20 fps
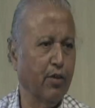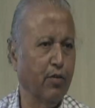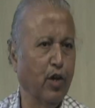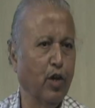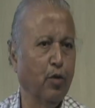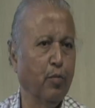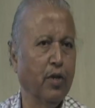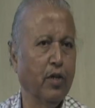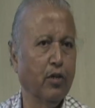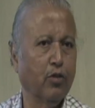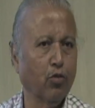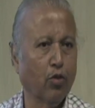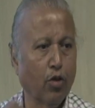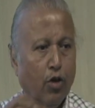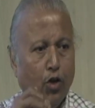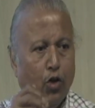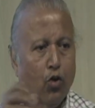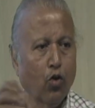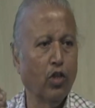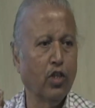available to
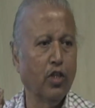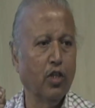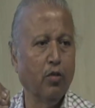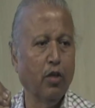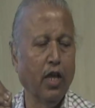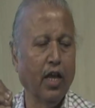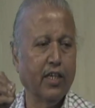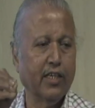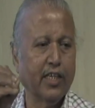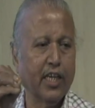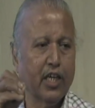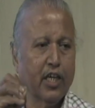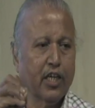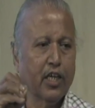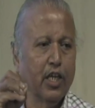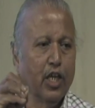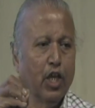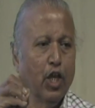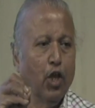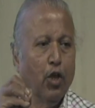control the exact
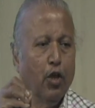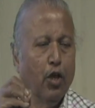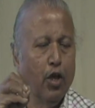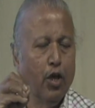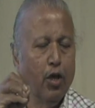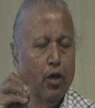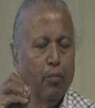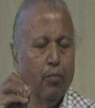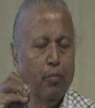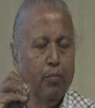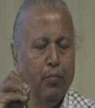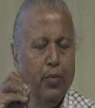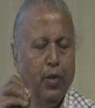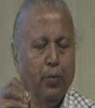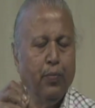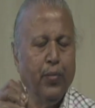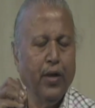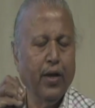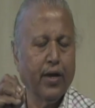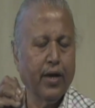
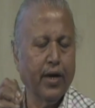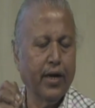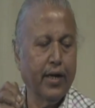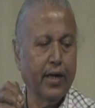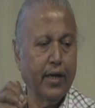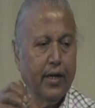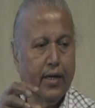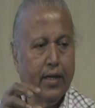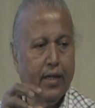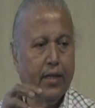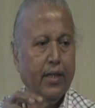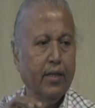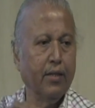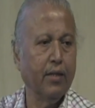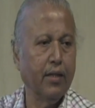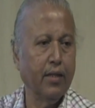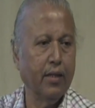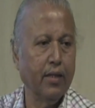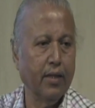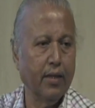BPA content in
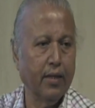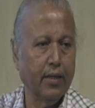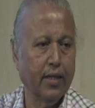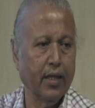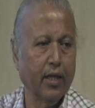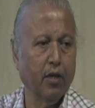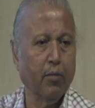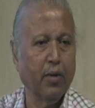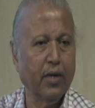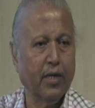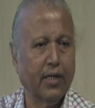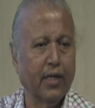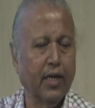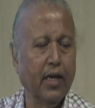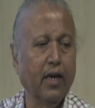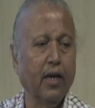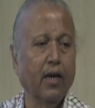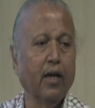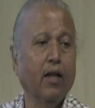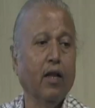the thing. But
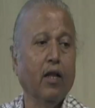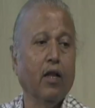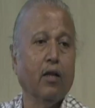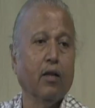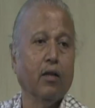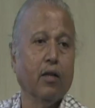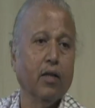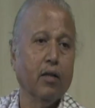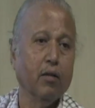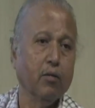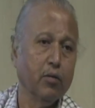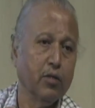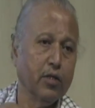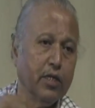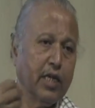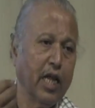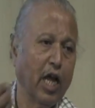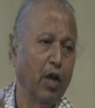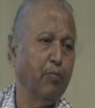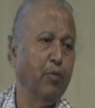still, the
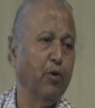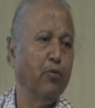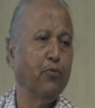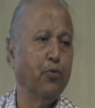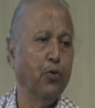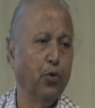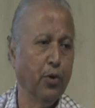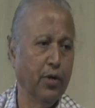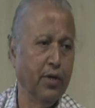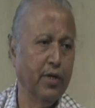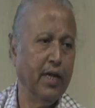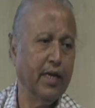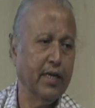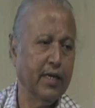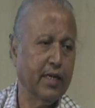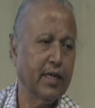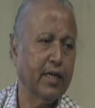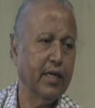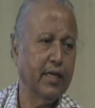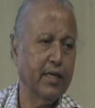type of food that
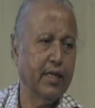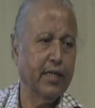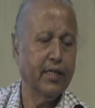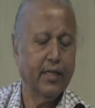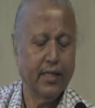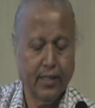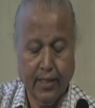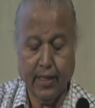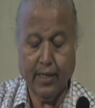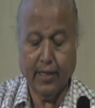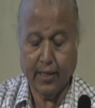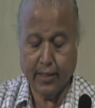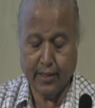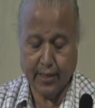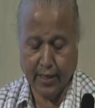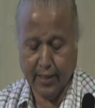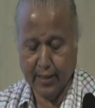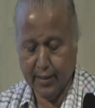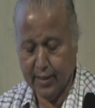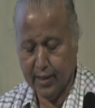it contains, there is a
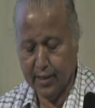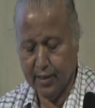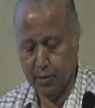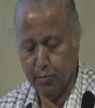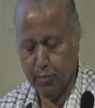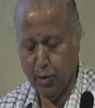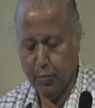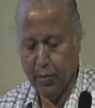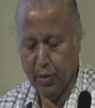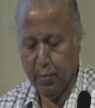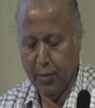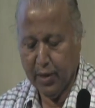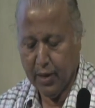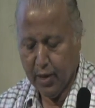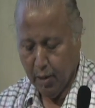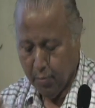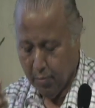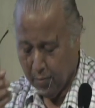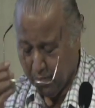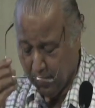chance that BPA may
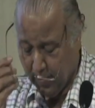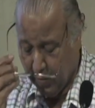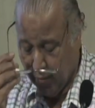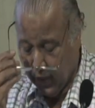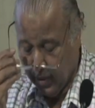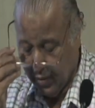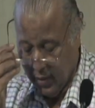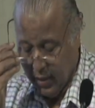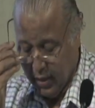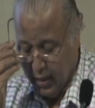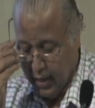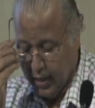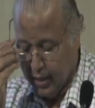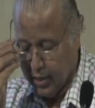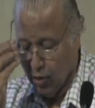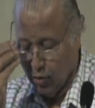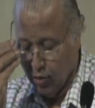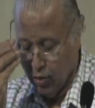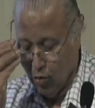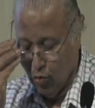come. It's
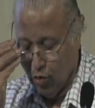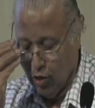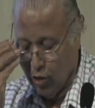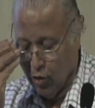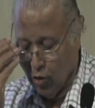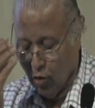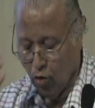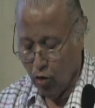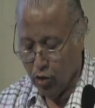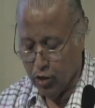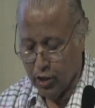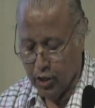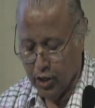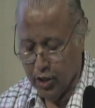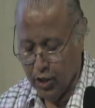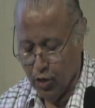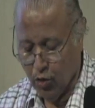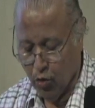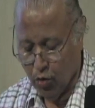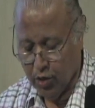only on the
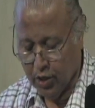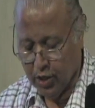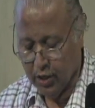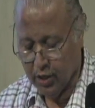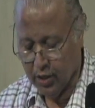cautionary note.